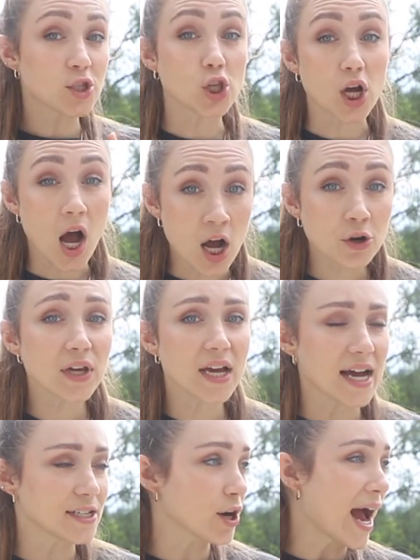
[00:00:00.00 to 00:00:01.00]
So the concrete
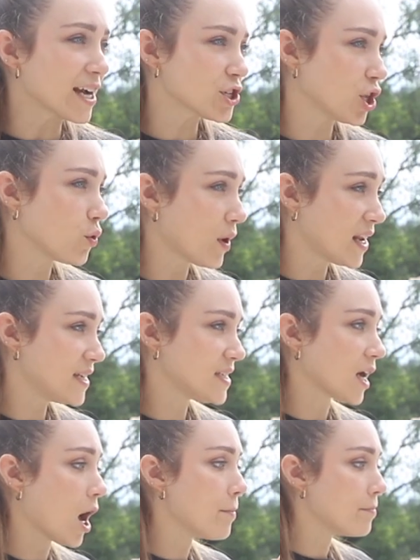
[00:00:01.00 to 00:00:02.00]
guys are actually ready to
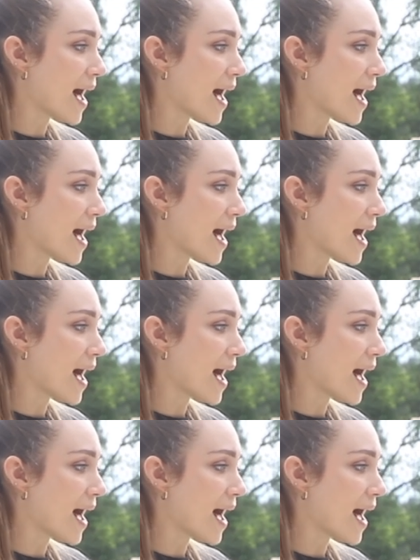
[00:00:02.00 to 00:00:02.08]
come